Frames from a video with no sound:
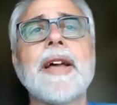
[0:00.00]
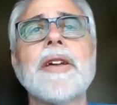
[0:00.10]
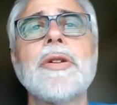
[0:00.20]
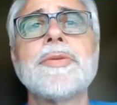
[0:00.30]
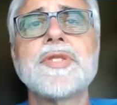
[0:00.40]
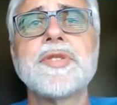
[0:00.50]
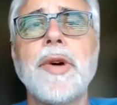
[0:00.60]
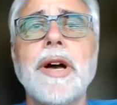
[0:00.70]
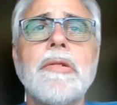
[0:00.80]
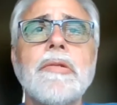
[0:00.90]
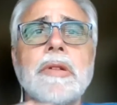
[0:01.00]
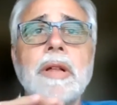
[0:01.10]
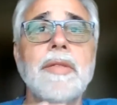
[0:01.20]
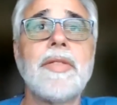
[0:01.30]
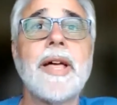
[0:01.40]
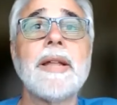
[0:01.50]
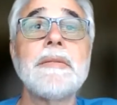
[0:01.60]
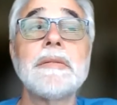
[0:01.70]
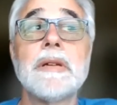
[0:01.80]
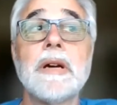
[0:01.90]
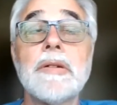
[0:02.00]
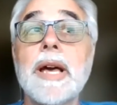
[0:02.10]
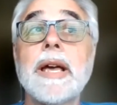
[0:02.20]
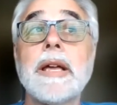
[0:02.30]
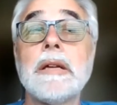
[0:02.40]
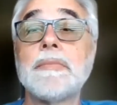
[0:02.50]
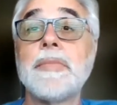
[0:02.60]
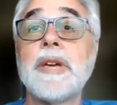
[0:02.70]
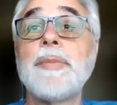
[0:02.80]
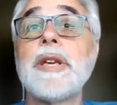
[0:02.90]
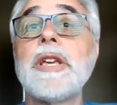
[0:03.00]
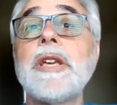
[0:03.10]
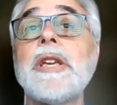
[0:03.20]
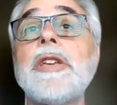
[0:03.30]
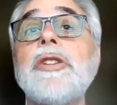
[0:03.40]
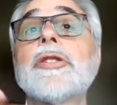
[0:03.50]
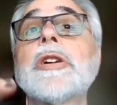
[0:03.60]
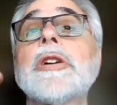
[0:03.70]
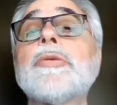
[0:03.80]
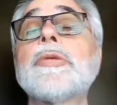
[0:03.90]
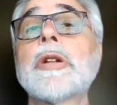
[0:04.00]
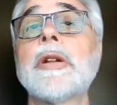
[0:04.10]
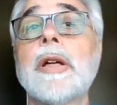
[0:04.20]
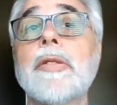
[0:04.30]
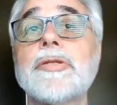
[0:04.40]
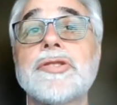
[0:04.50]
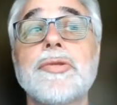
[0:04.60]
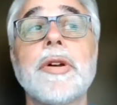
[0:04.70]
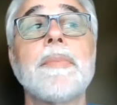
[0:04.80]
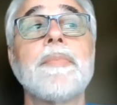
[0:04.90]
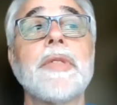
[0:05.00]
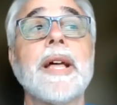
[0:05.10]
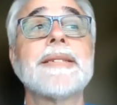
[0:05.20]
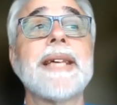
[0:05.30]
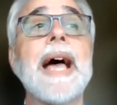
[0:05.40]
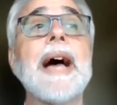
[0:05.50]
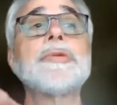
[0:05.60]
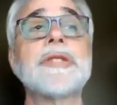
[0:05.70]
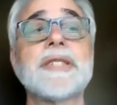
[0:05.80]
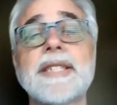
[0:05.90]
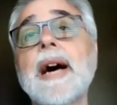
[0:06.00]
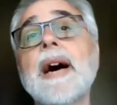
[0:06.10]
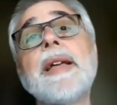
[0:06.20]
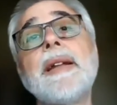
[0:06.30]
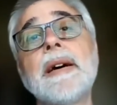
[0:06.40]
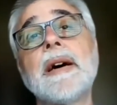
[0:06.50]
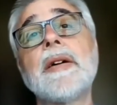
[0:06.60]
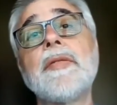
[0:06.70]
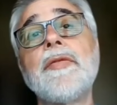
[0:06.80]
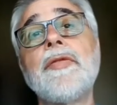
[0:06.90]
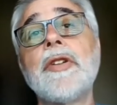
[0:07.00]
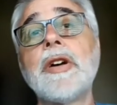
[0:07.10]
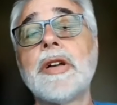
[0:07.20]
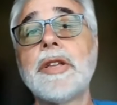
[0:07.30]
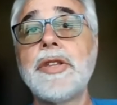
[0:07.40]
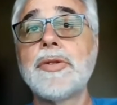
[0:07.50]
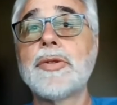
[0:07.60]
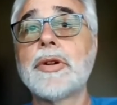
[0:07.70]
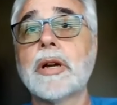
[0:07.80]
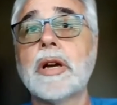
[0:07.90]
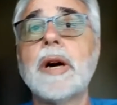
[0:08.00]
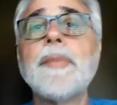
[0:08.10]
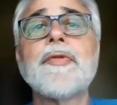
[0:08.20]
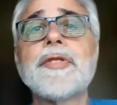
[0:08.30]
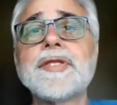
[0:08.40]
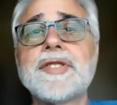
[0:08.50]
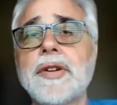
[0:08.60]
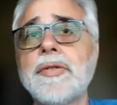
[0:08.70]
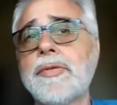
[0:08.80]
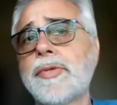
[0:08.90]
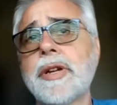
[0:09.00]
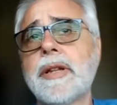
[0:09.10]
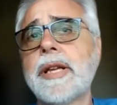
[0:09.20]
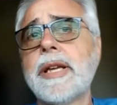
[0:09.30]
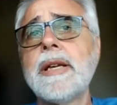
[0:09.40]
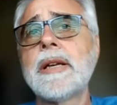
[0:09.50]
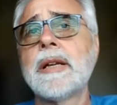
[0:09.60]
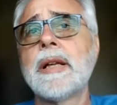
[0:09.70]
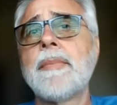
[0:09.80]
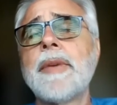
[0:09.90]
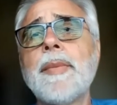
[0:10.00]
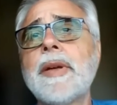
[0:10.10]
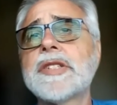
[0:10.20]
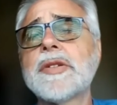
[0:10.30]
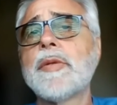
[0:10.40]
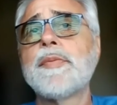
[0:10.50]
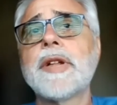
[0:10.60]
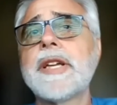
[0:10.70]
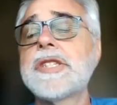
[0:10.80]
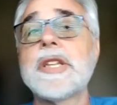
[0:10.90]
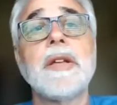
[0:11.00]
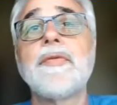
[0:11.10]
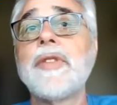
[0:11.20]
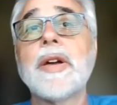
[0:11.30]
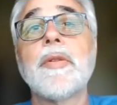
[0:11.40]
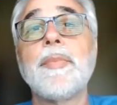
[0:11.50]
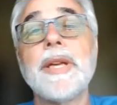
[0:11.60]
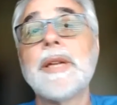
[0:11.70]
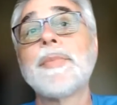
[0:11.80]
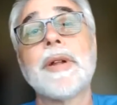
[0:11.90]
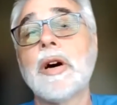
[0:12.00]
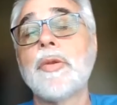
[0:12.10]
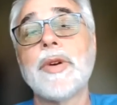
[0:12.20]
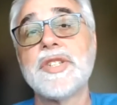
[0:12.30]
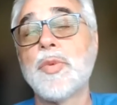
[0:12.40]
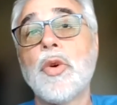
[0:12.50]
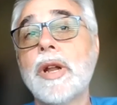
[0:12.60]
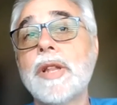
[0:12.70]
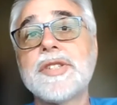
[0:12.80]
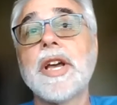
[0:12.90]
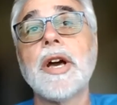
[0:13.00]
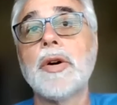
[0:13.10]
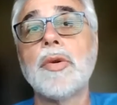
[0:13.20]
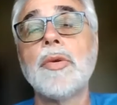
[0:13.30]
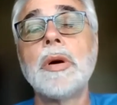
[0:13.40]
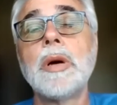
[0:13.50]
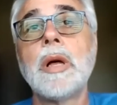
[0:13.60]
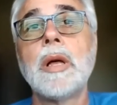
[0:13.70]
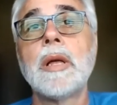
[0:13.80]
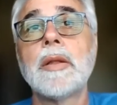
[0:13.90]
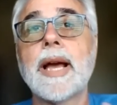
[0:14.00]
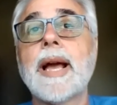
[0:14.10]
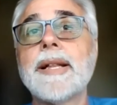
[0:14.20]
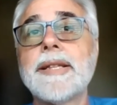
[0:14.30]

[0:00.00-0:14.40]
and if that goes well, then okay, maybe you can go on another trip that's outside of your comfort zone, really, Maybe it's to a place that you've never been but always wanted to go,